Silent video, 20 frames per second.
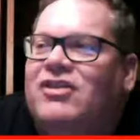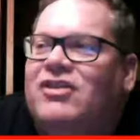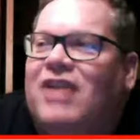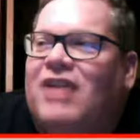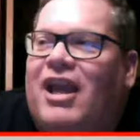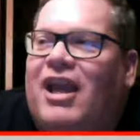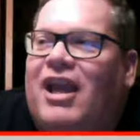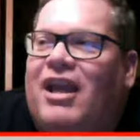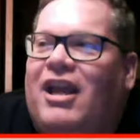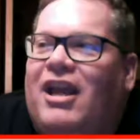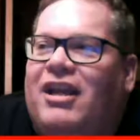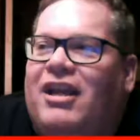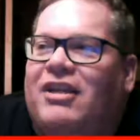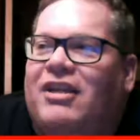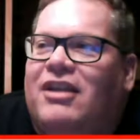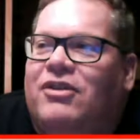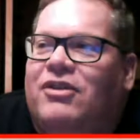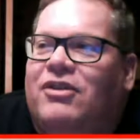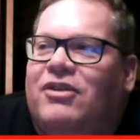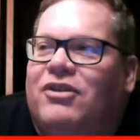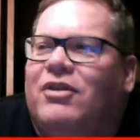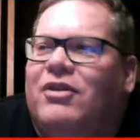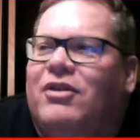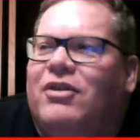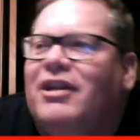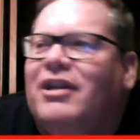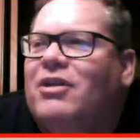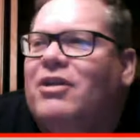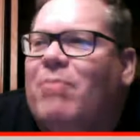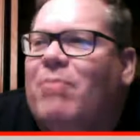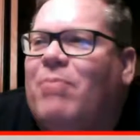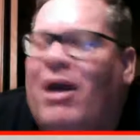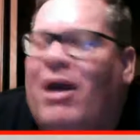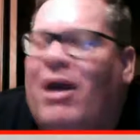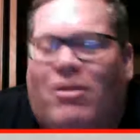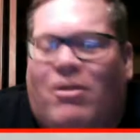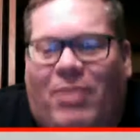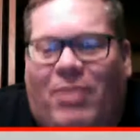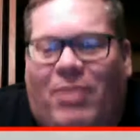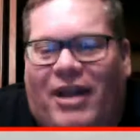a nuclear
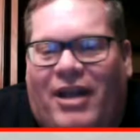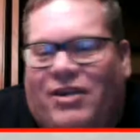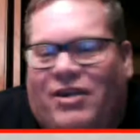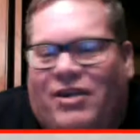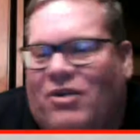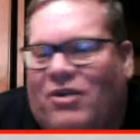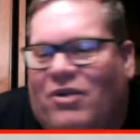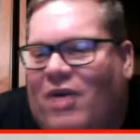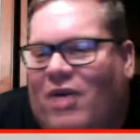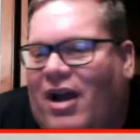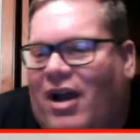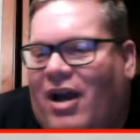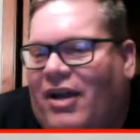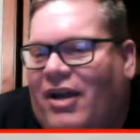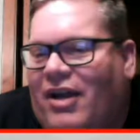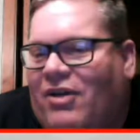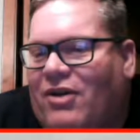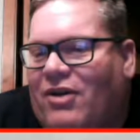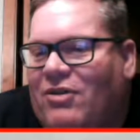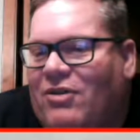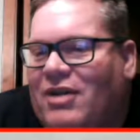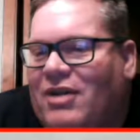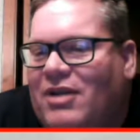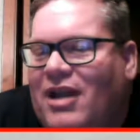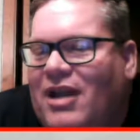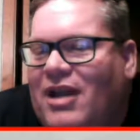power plant in Ohio,